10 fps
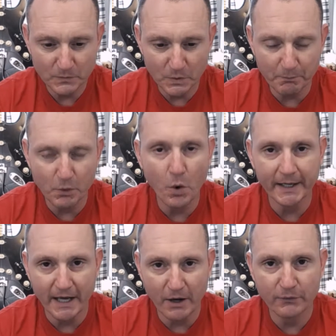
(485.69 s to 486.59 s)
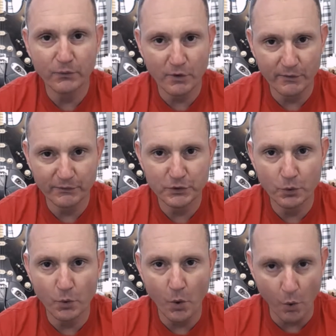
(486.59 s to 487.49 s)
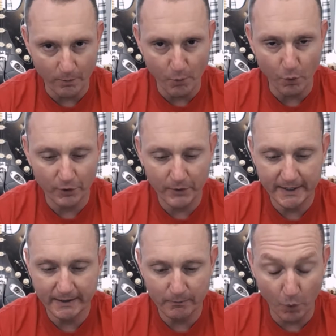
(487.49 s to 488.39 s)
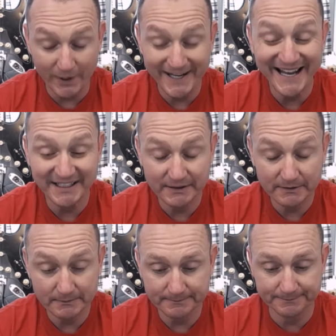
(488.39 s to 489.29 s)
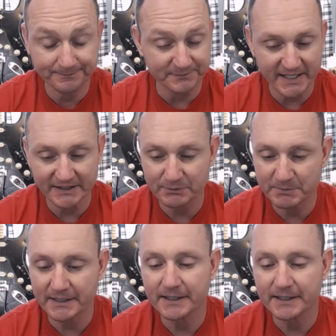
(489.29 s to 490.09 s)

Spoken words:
going out for a few or more days. Can't speak.